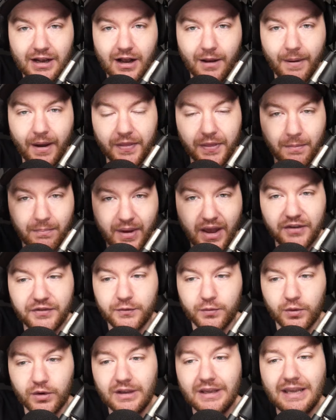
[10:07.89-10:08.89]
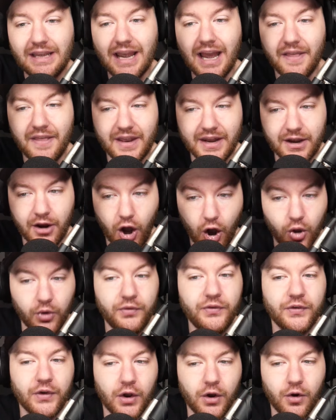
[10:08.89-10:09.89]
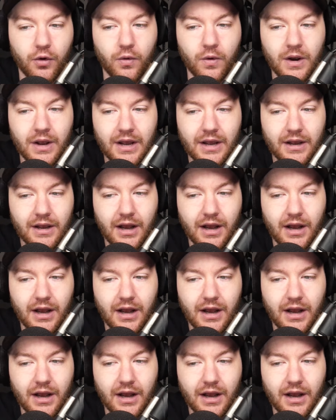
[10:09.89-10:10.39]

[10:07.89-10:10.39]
about the best rookie, and then also